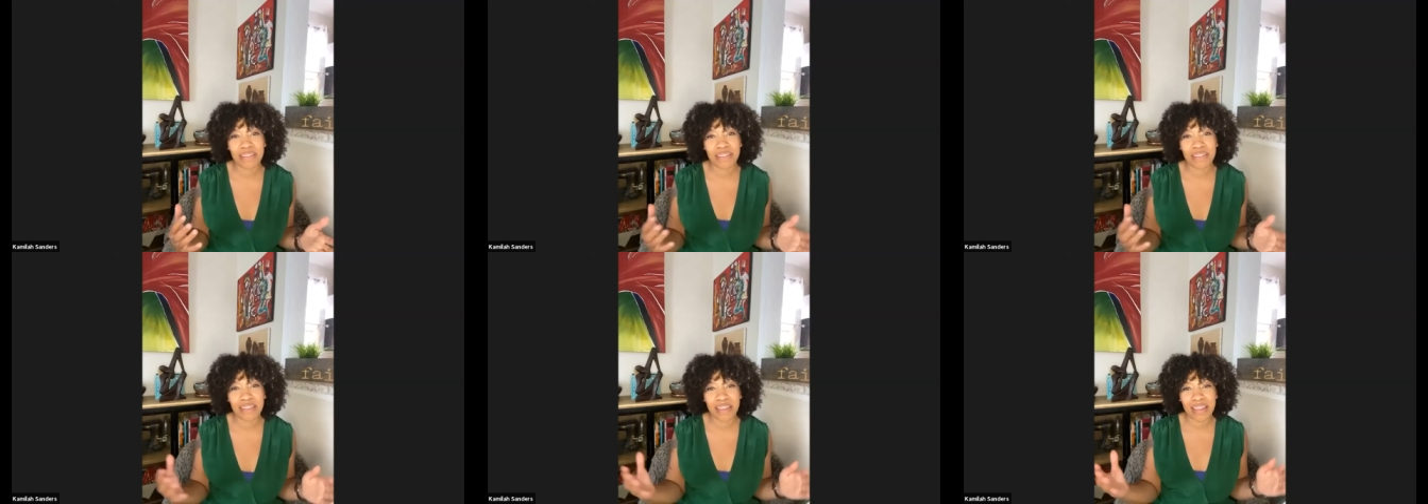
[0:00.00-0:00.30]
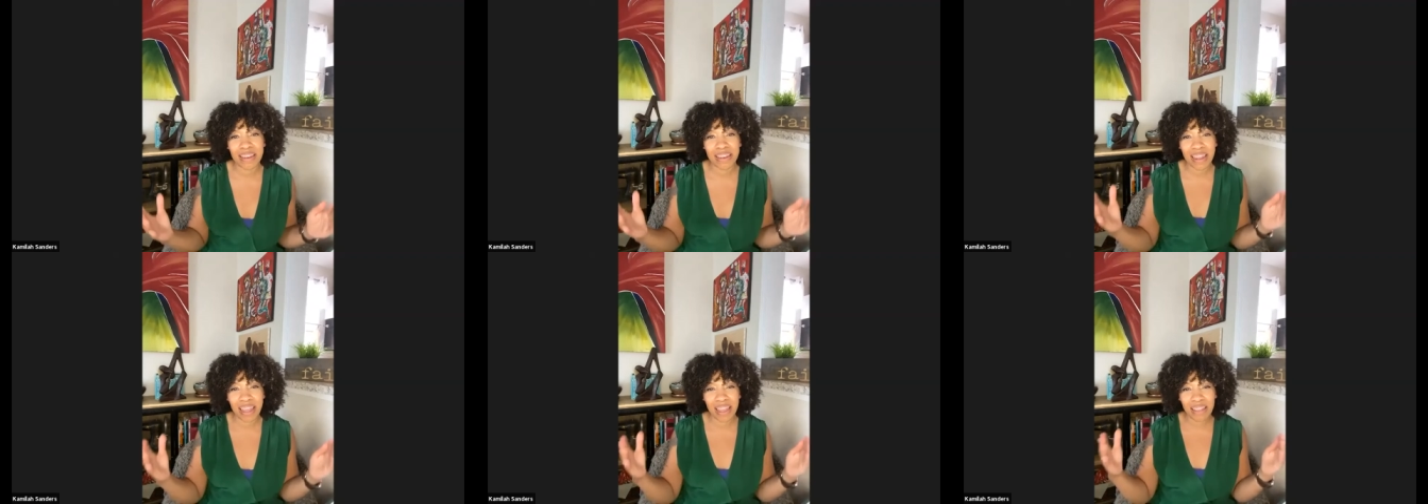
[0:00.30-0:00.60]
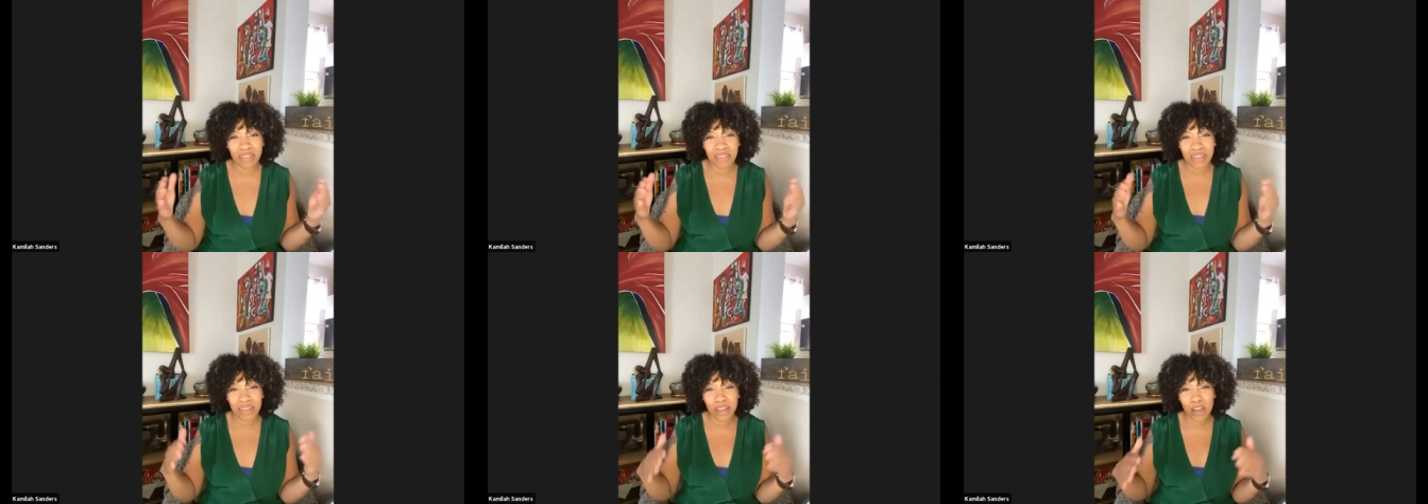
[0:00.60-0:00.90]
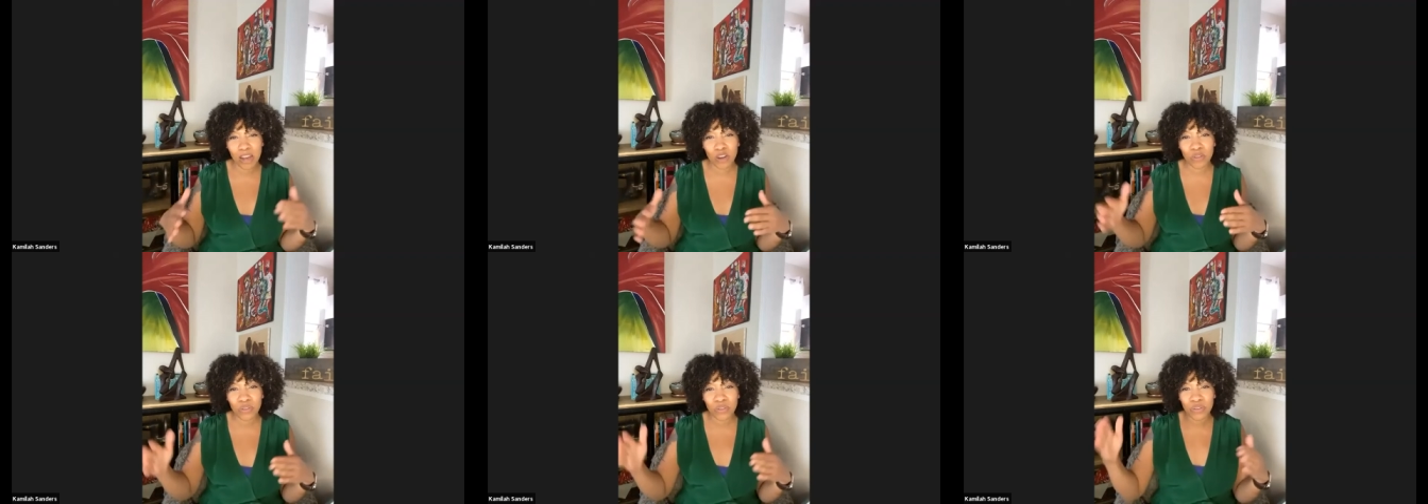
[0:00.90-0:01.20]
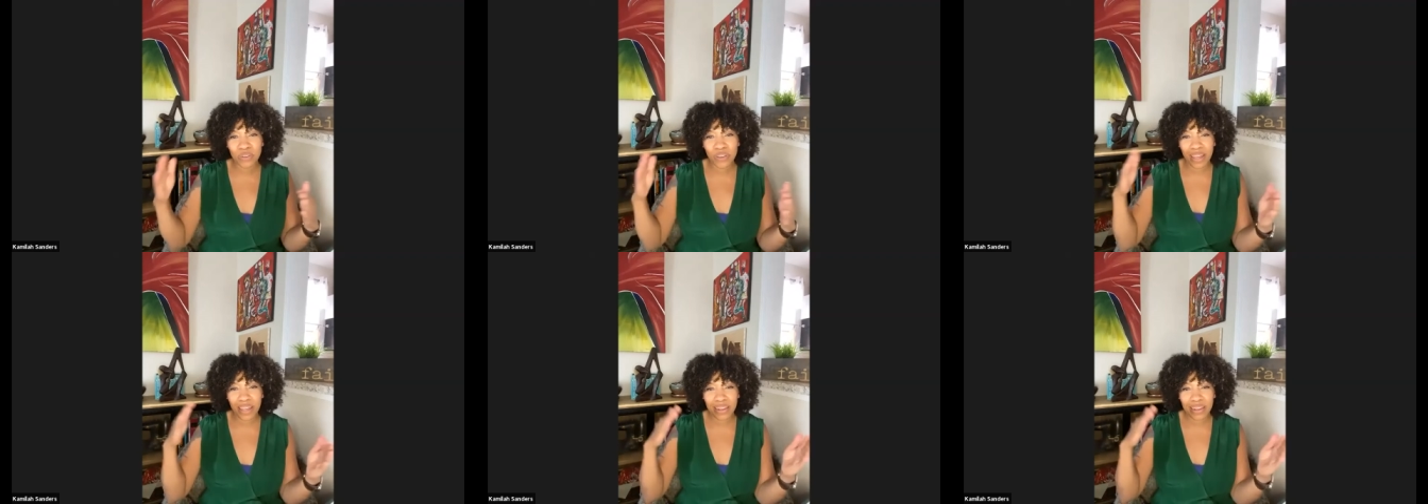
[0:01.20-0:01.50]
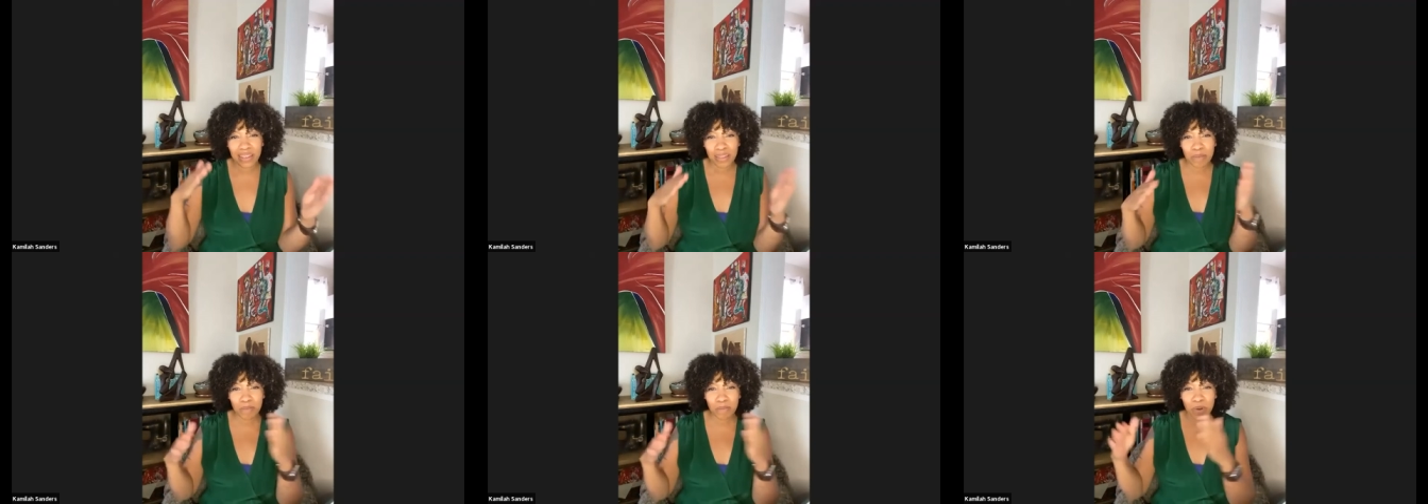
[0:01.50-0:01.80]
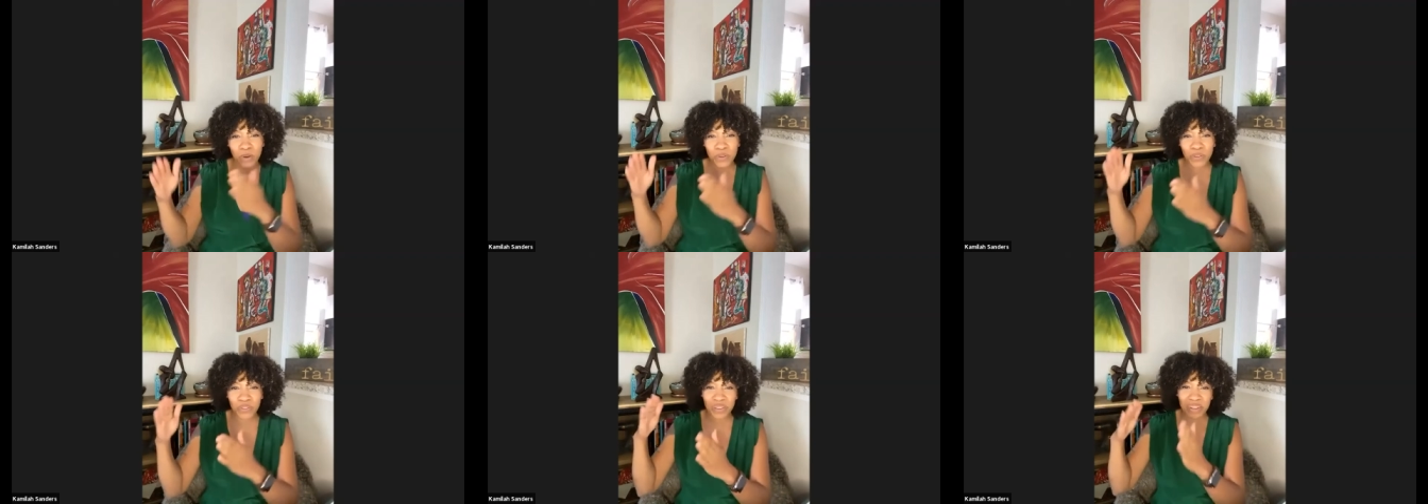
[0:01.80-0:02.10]
and then as you get older, you kind of get
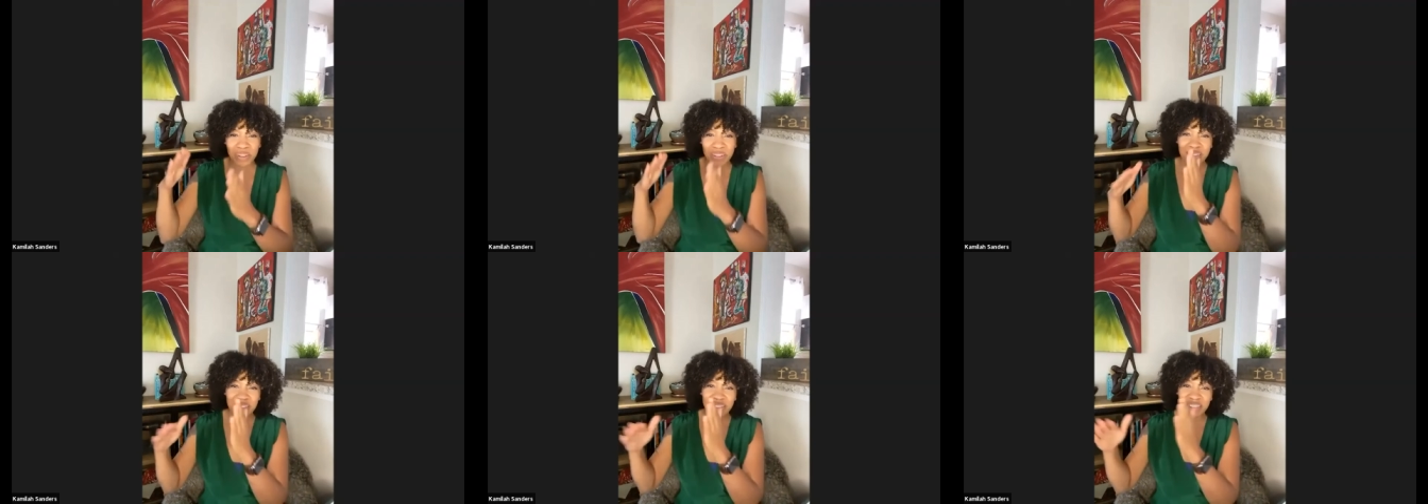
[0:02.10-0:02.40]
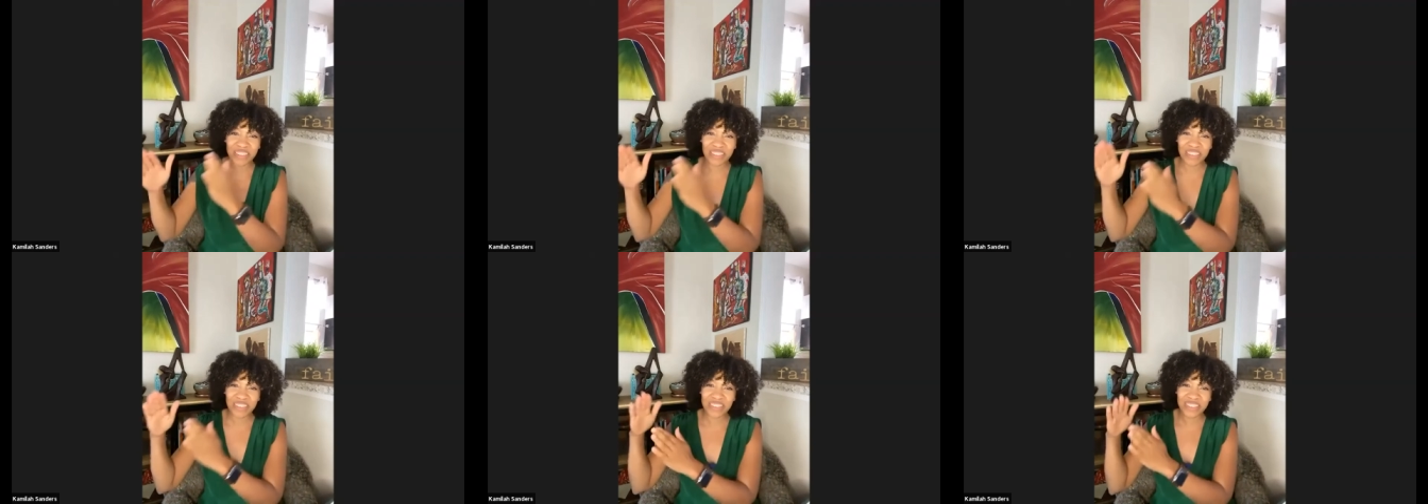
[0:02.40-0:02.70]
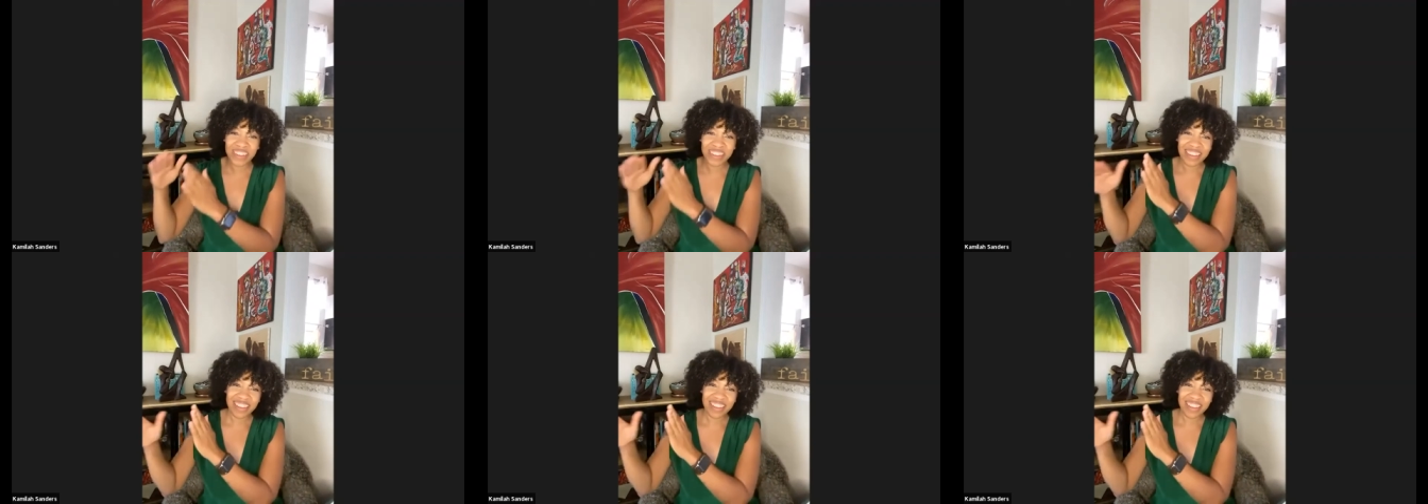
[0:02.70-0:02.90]
molded into